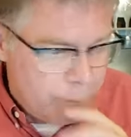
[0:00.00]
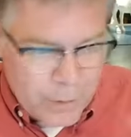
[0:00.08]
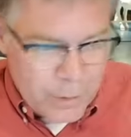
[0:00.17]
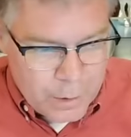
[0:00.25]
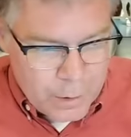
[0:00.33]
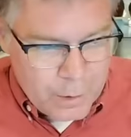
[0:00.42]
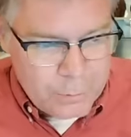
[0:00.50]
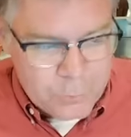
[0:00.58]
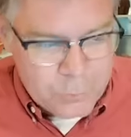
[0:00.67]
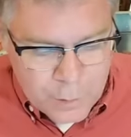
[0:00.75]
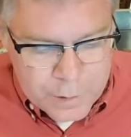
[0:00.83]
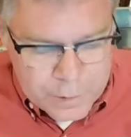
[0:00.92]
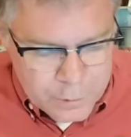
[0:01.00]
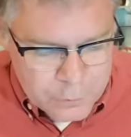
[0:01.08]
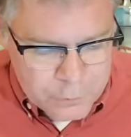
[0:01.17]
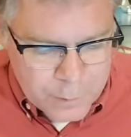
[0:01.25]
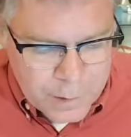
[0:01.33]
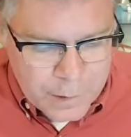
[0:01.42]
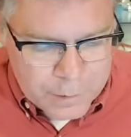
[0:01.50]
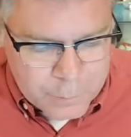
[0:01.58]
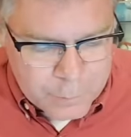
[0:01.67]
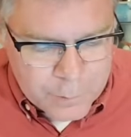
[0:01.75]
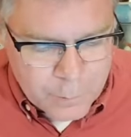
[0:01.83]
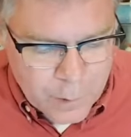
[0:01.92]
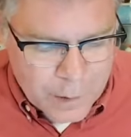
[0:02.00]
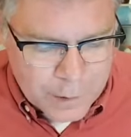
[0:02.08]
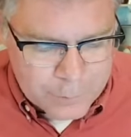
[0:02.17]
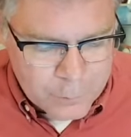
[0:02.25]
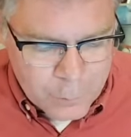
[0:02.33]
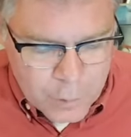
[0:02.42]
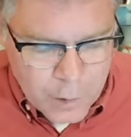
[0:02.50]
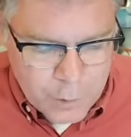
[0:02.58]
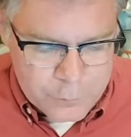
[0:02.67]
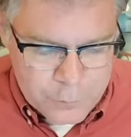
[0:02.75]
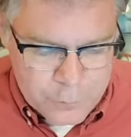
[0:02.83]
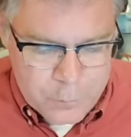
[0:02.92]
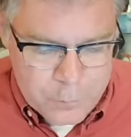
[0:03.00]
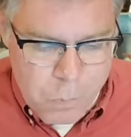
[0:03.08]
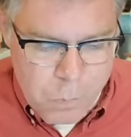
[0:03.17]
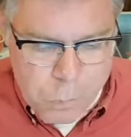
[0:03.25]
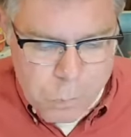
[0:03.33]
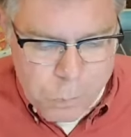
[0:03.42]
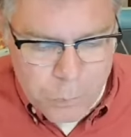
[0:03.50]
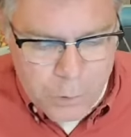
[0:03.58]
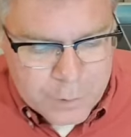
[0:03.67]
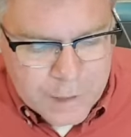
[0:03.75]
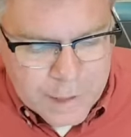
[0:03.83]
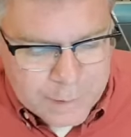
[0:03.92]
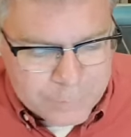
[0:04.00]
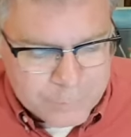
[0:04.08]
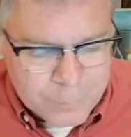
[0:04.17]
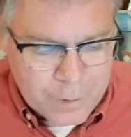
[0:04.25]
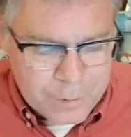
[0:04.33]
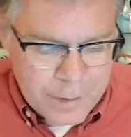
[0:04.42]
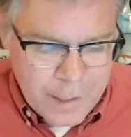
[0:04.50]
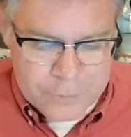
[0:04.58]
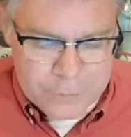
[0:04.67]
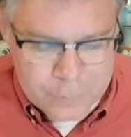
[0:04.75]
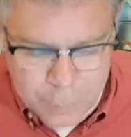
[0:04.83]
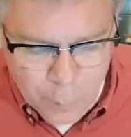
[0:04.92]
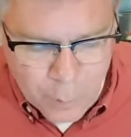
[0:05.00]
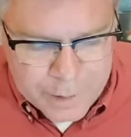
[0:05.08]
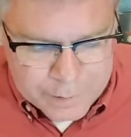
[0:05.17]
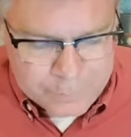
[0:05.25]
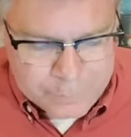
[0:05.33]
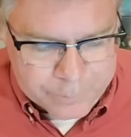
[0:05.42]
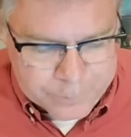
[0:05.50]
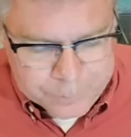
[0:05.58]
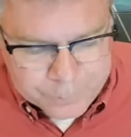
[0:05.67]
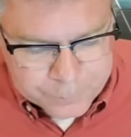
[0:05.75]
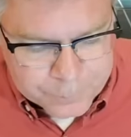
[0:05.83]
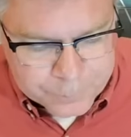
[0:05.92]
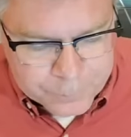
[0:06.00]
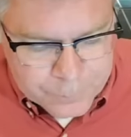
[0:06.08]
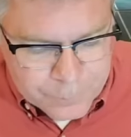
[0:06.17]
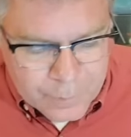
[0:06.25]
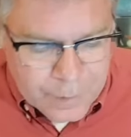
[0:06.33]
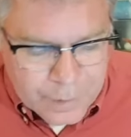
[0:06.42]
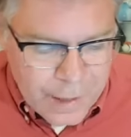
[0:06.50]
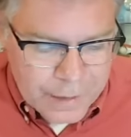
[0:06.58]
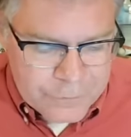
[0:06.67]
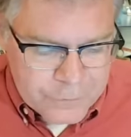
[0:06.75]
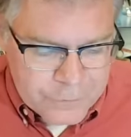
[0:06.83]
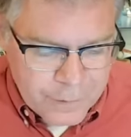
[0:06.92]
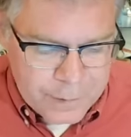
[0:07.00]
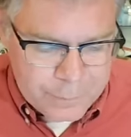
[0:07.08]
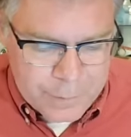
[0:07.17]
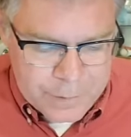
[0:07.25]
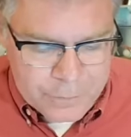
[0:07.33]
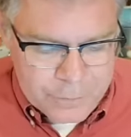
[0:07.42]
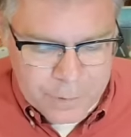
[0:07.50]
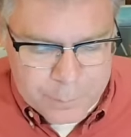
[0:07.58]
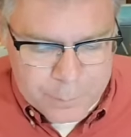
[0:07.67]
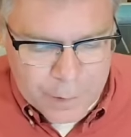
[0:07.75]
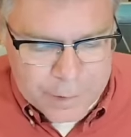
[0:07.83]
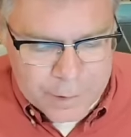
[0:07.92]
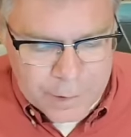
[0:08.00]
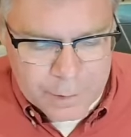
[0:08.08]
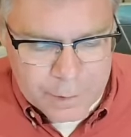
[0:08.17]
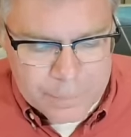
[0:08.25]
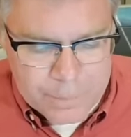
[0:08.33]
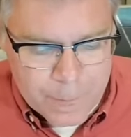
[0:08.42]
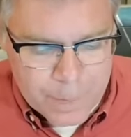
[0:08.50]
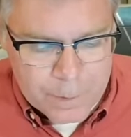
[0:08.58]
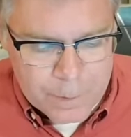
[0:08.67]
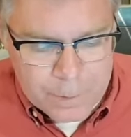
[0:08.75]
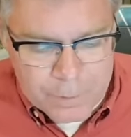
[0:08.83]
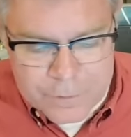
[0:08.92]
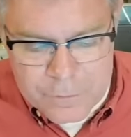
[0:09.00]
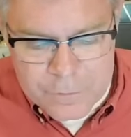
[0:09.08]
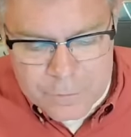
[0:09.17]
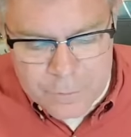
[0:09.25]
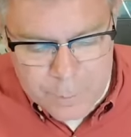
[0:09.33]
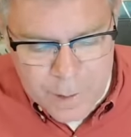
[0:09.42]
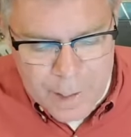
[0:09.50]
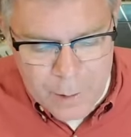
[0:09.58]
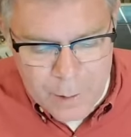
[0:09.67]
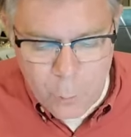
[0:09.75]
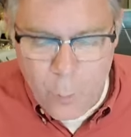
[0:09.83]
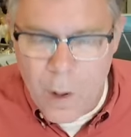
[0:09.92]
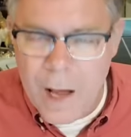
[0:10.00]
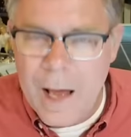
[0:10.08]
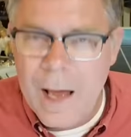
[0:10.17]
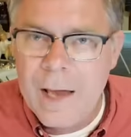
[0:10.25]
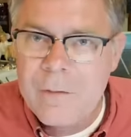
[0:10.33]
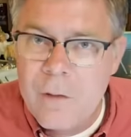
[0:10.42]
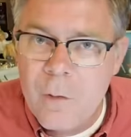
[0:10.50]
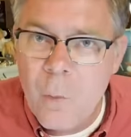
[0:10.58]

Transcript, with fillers: you know, 20 years from now, I could be wrong. Who knows? Okay, next point. Excellent piece of input here. This is about why. Have you ever